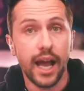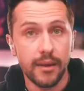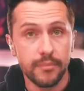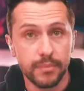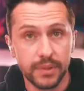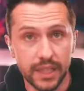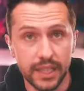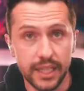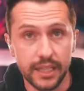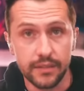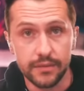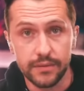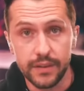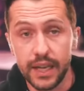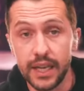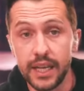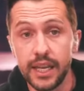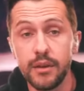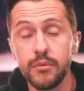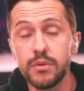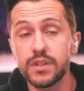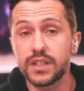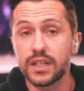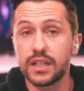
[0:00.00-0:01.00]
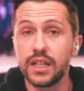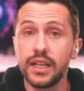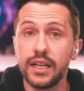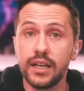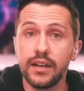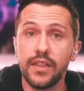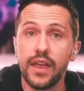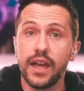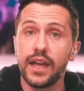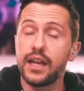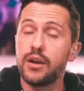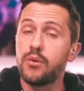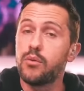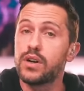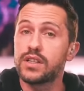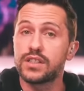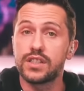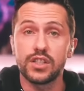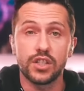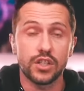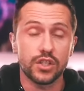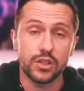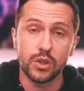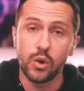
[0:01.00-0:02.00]
I believe. And he was clear that it
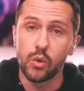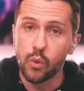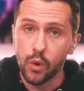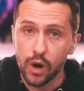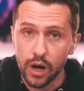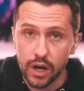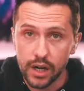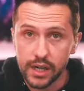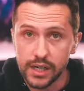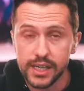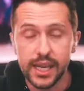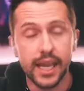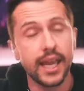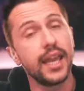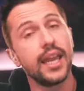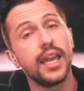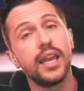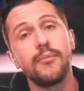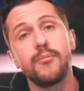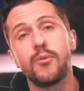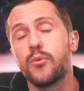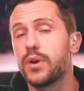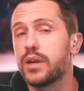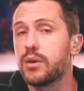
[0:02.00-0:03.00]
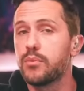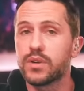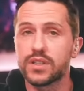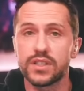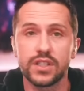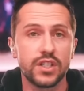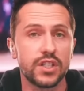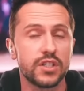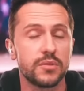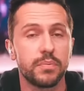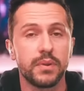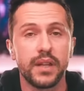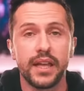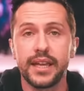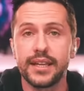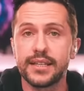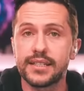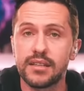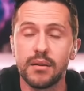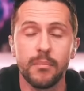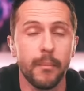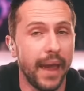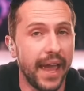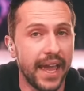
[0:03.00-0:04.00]
wasn't just a word game. He wasn't just playing
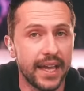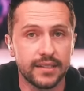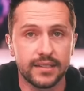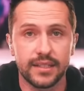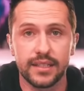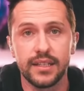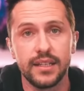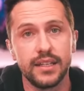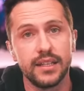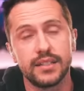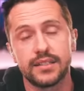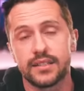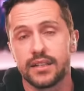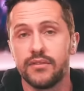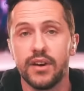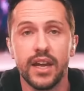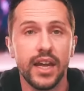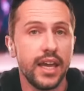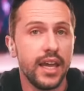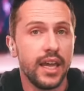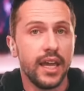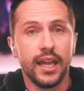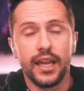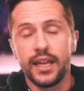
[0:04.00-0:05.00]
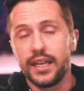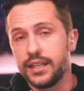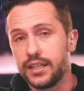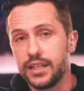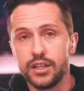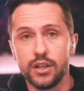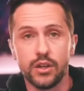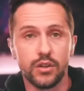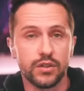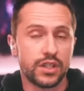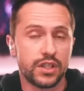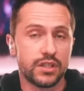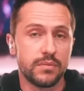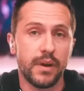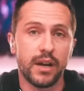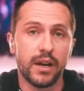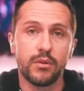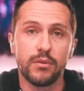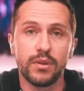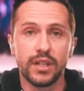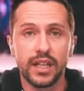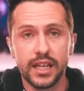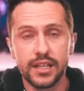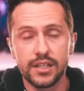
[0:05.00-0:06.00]
semantics of, he, you know, it's just about
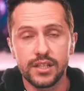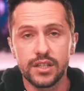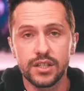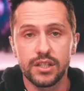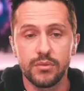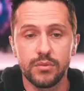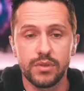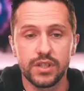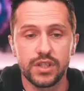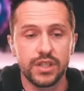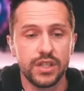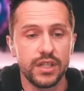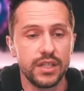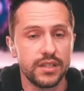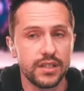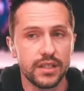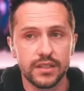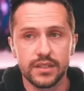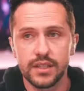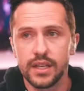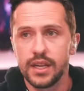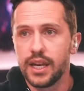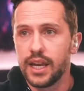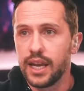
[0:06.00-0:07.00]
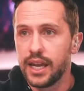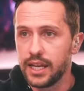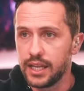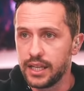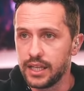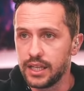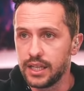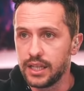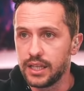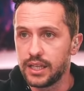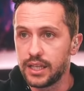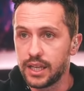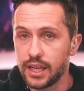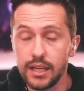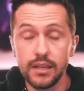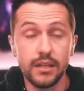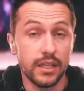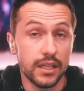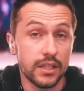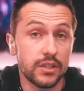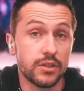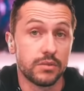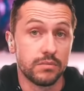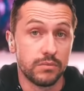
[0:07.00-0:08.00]
a relationship with Jesus. It,
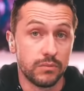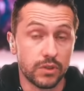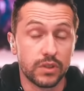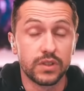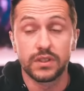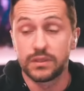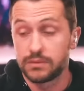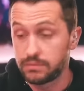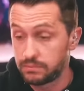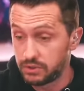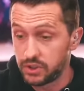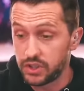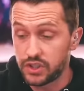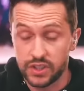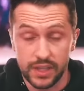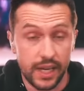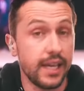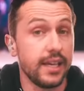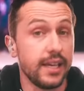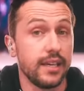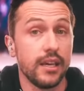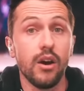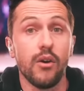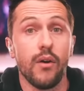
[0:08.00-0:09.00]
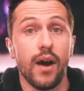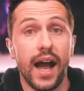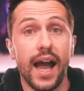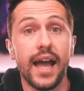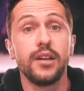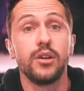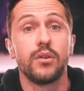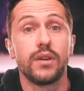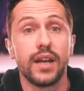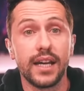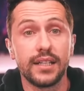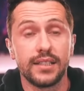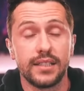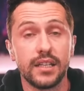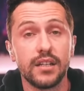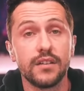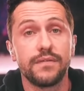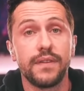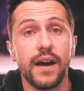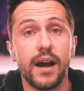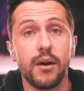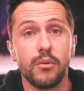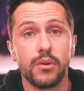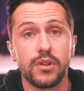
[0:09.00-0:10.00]
he is just, just saying, yo, I don't
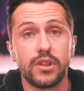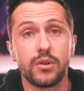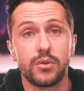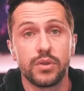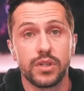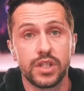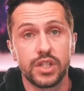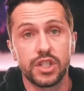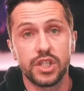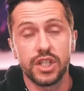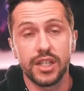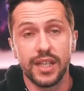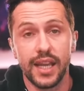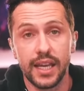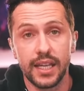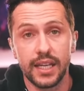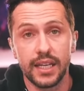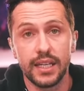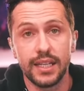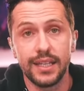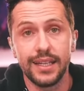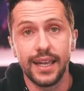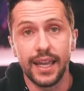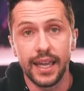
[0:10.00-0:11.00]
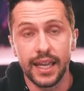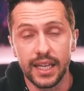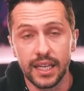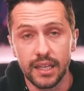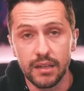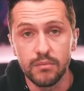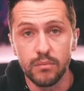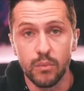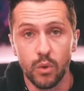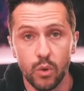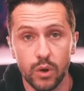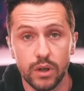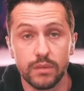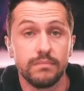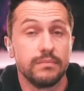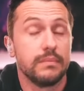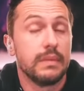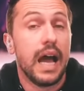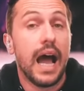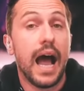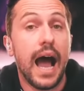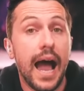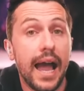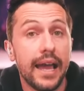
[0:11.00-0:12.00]
identify with Christianity anymore.
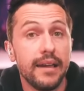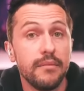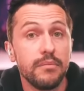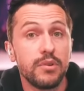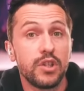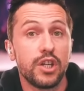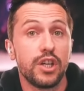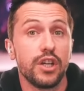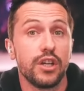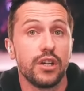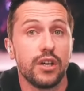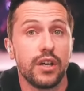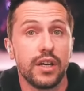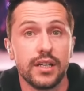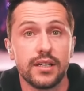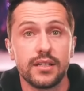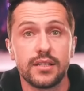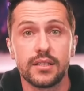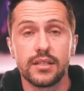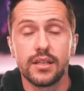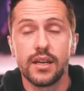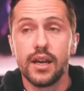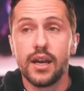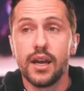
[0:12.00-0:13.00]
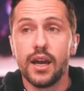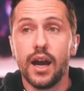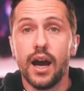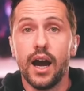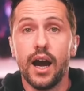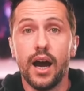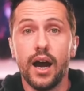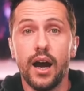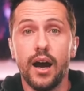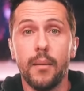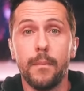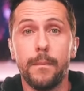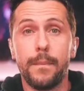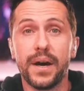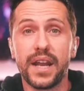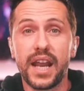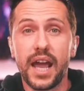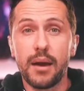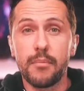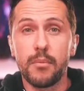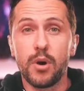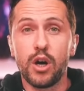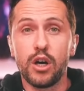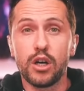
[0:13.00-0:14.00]
I'm curious, uh, but
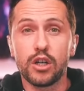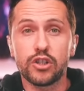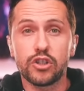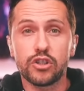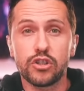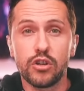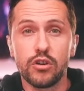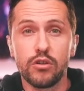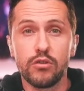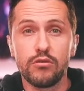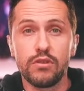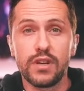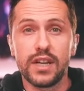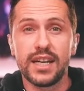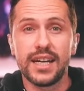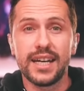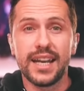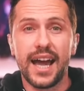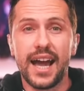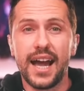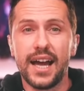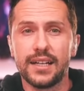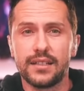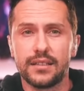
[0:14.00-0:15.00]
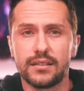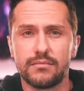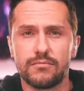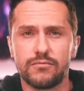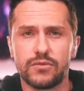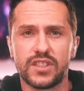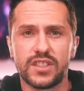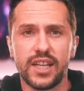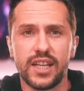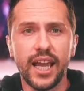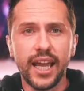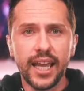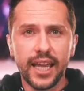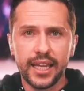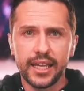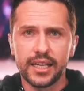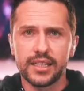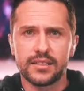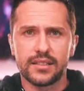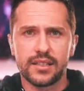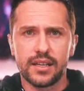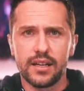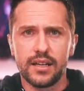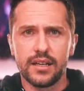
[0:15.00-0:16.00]
I'm also not saying
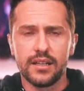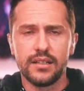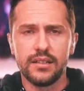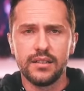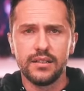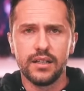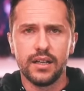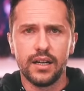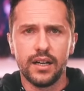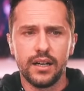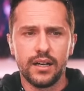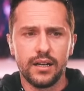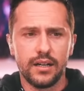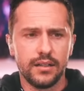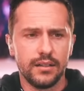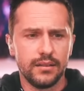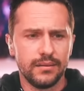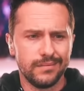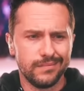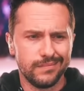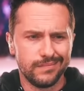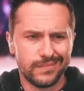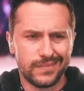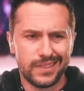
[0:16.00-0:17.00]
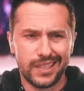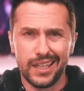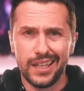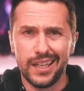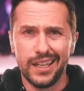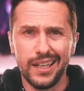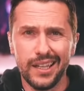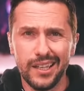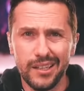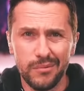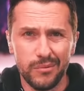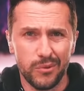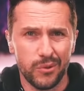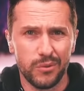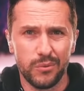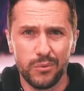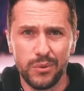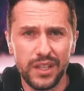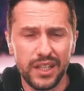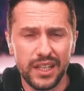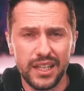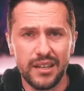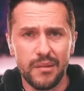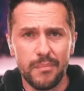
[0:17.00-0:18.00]
a ton. Uh, to him or
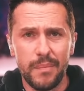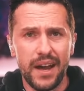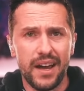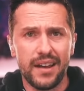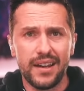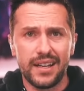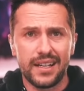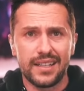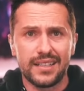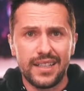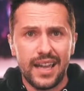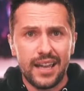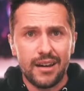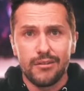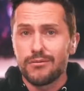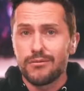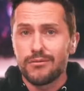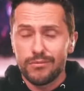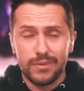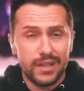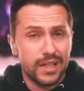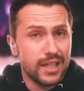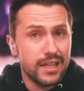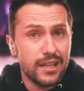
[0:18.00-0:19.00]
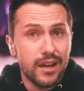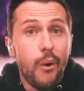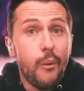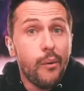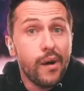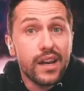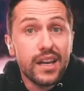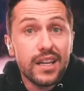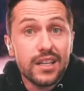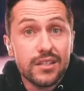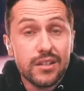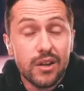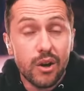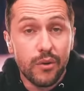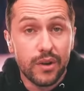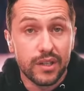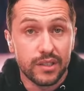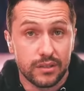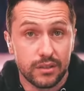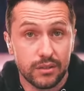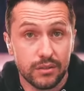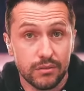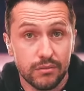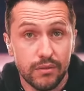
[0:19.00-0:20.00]
really about it because I don't really know what he's
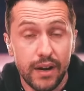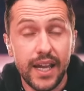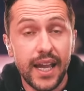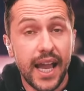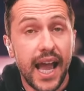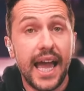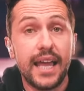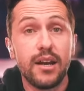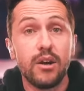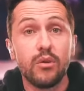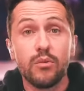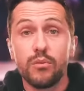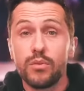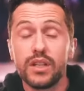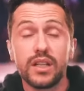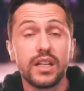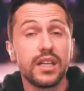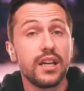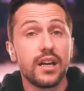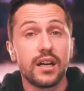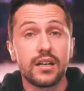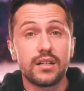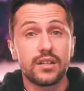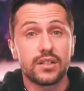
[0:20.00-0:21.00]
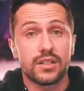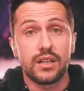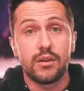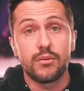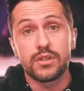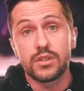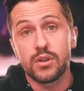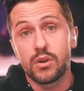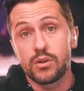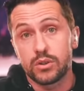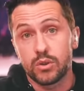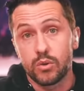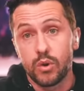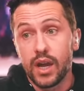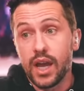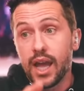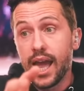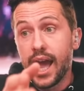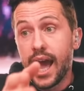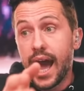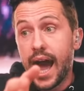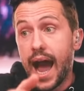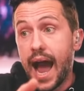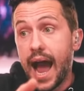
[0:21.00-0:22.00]
going through, right? I don't really understand what he's going through.
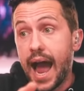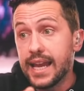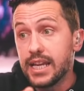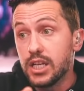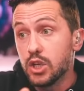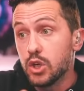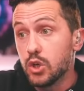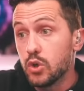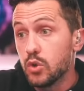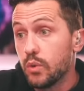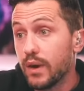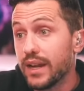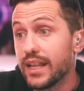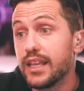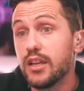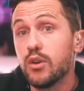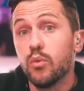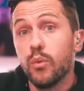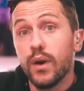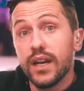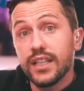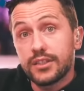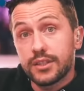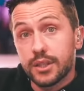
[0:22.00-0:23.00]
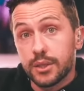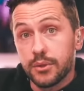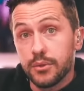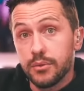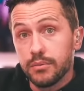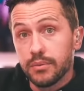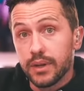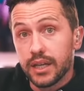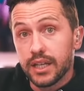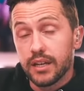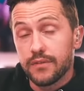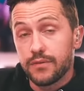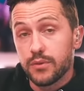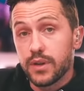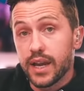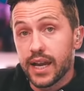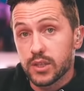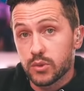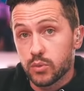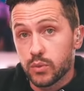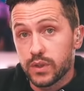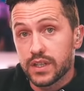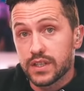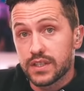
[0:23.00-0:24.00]
I know what he went through. And if you
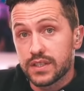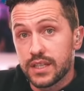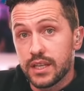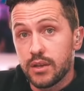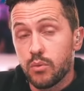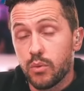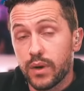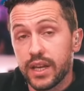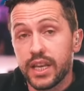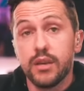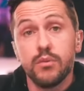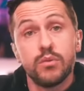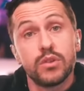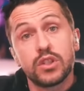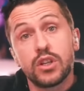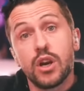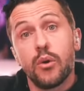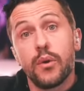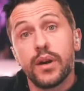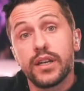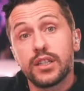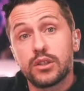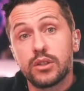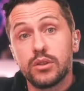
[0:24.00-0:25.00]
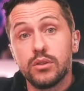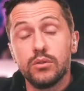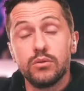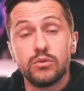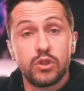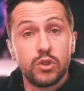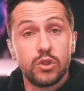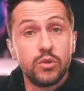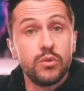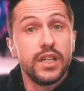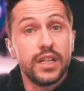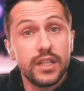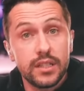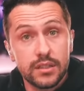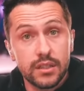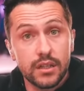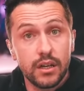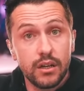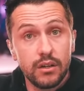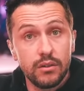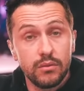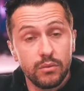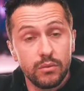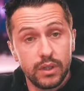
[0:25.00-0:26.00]
guys want to see what he was going through two years
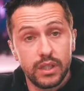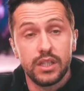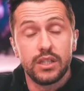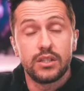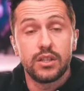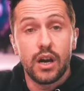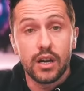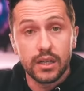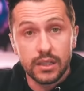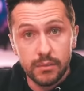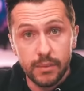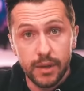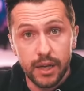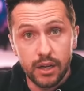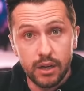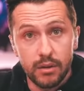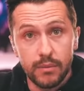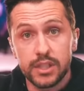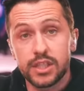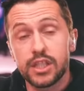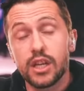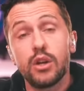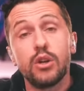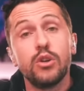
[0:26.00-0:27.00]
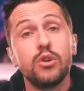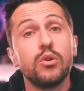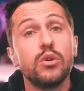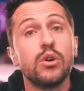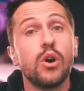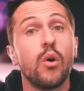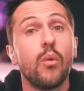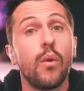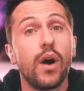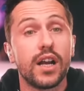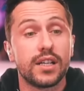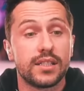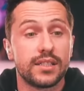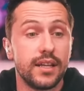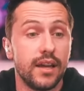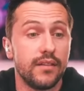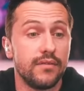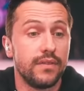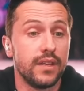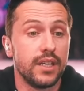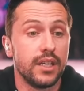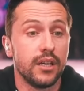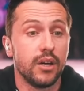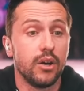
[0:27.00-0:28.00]
ago when he talked about it on my channel, you can go watch
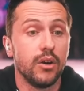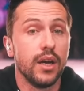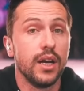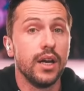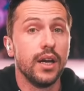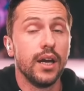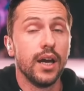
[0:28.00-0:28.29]
that video.